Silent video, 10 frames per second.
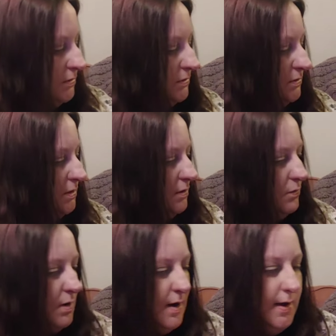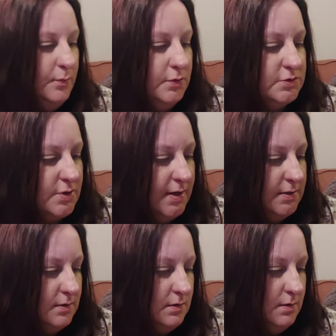So I will try
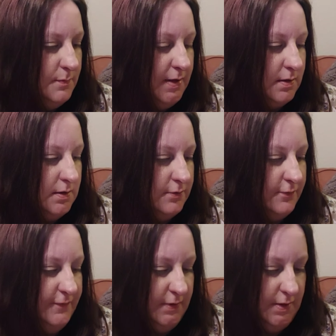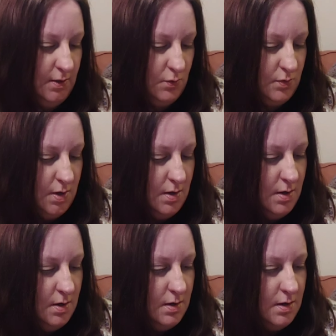to make another video
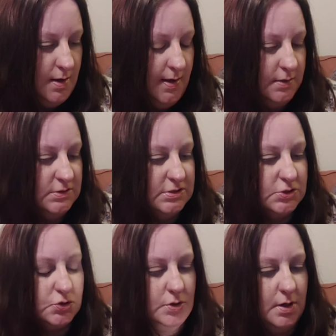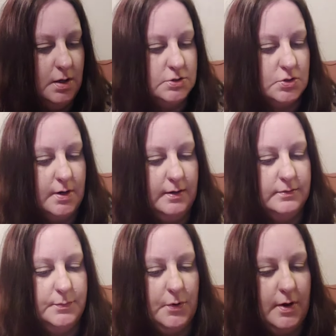and just try on
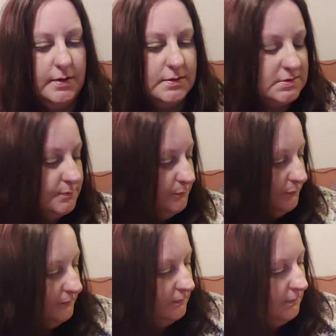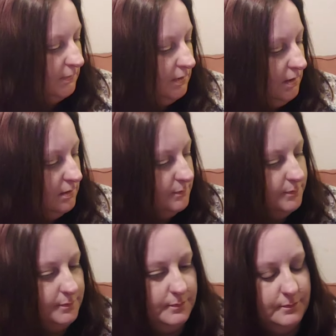the products.
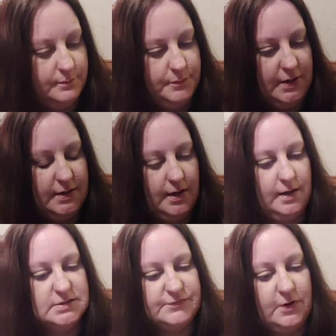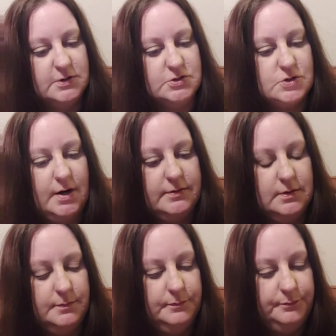But as far as trying
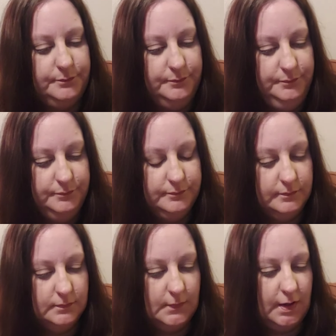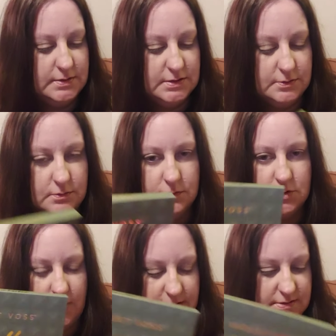them, I did
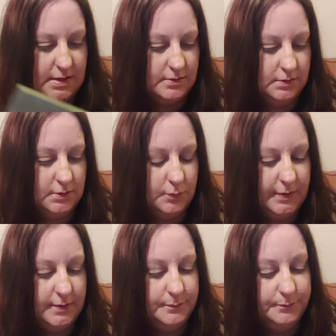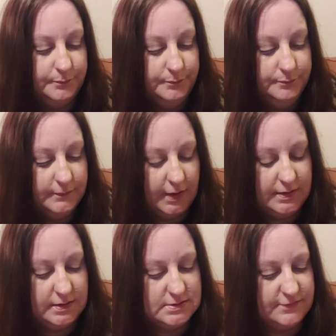try this out a little bit. I
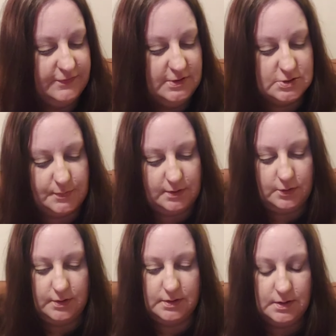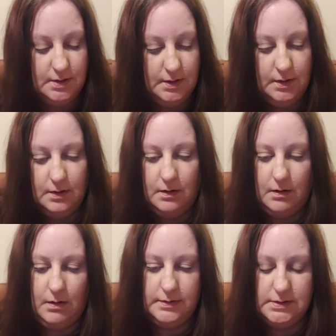didn't get to finish my look
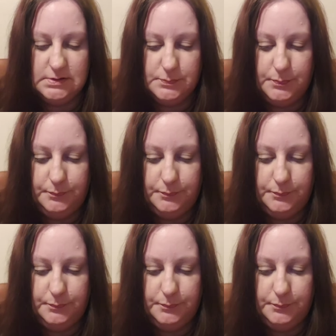on it.